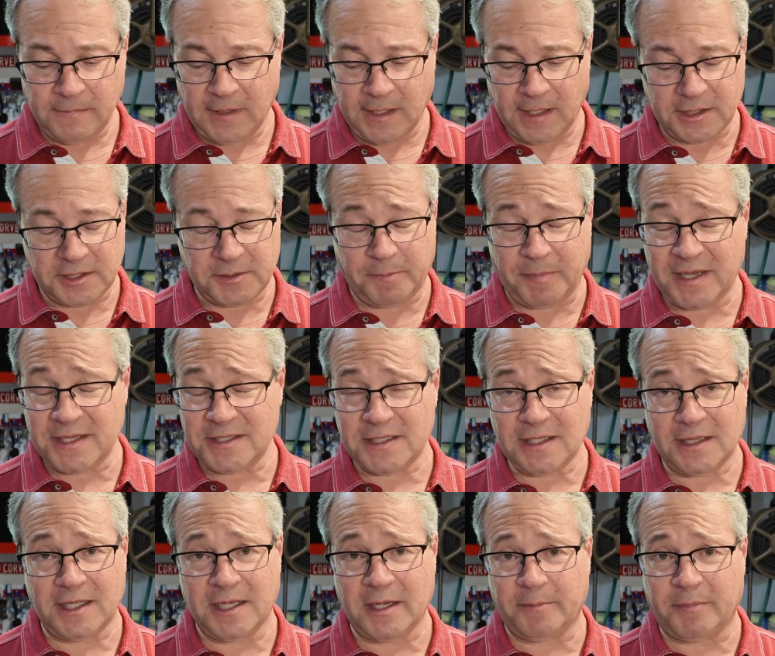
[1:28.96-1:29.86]
it's
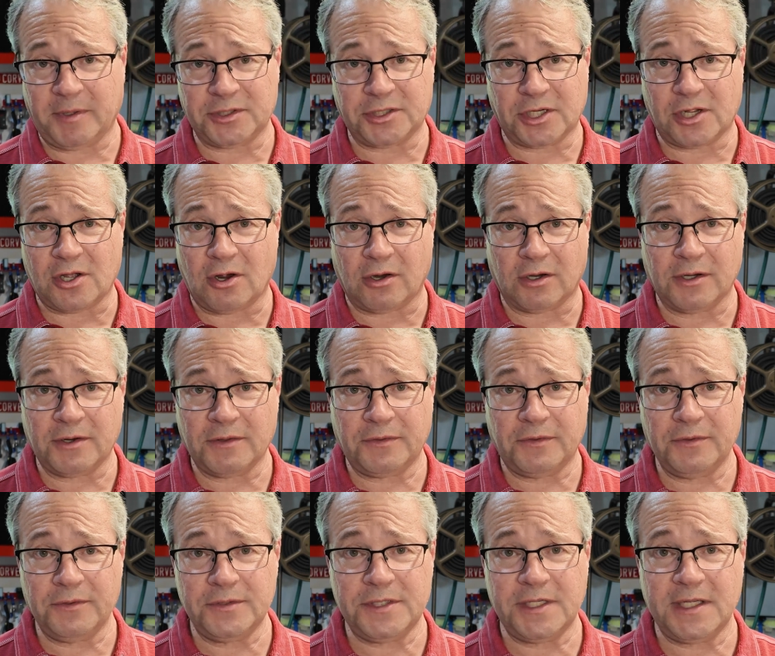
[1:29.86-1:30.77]
basically a bunch of car
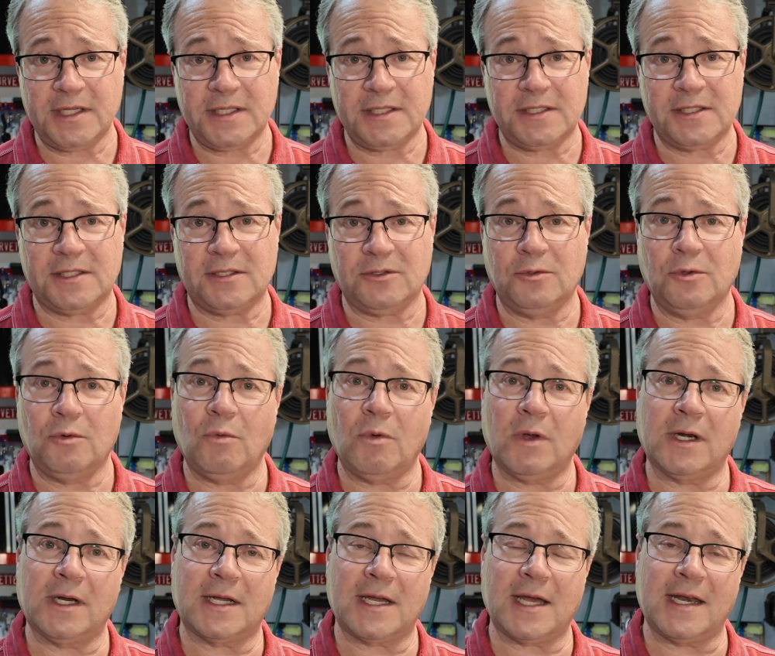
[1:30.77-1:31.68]
enthusiasts who
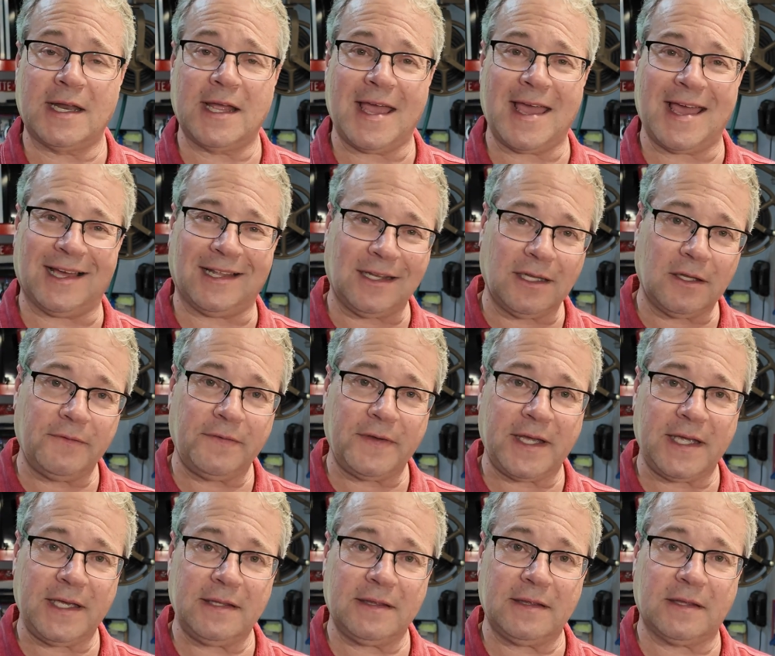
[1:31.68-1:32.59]
want to kind of
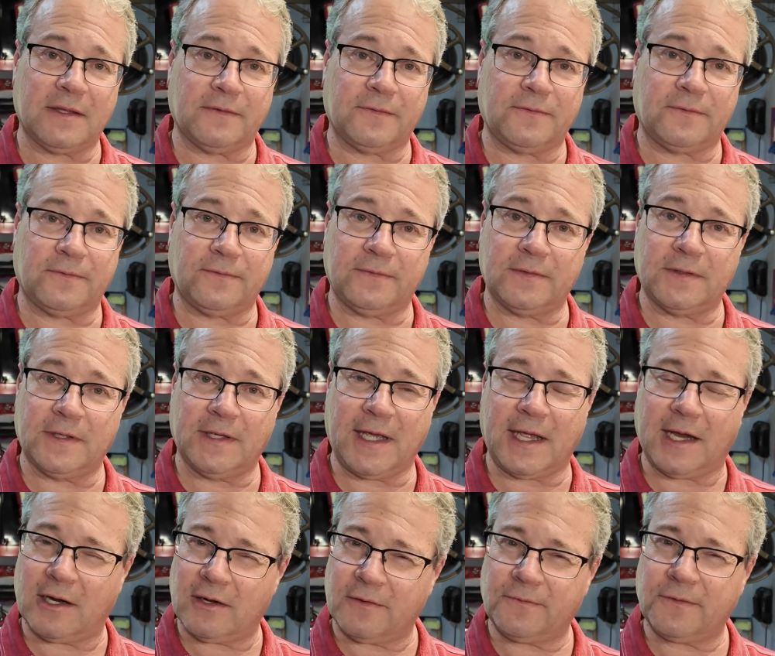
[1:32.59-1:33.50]
elevate
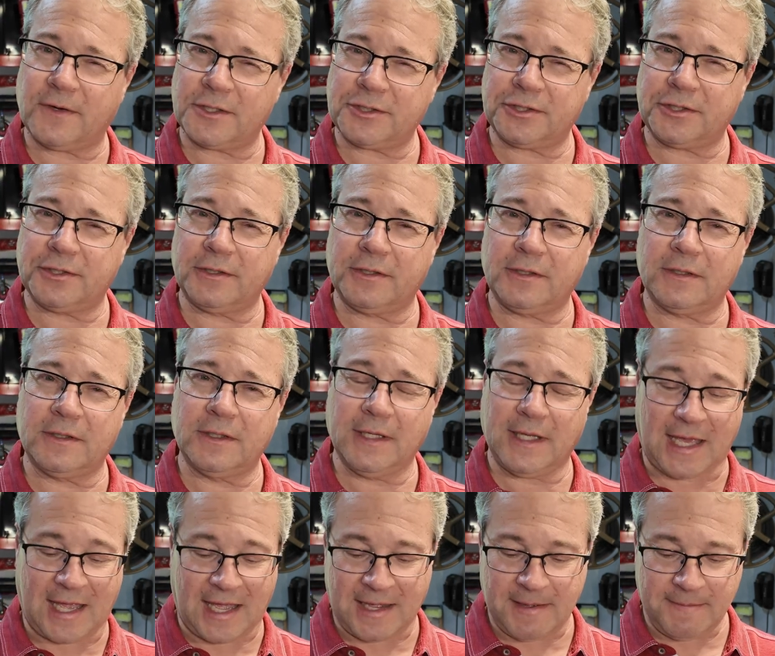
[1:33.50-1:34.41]
the air
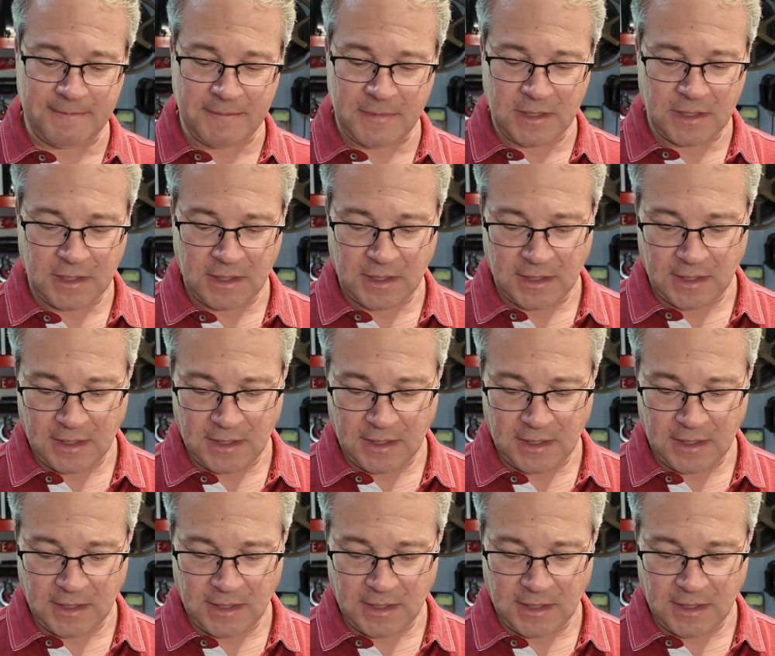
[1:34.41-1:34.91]
freshener game.